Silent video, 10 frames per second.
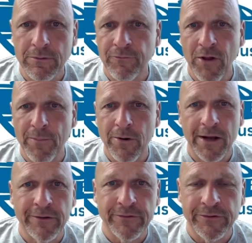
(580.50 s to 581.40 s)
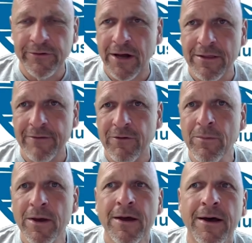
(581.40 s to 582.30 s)
flipper. I don't do tons of them.
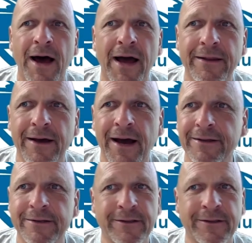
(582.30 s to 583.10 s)
I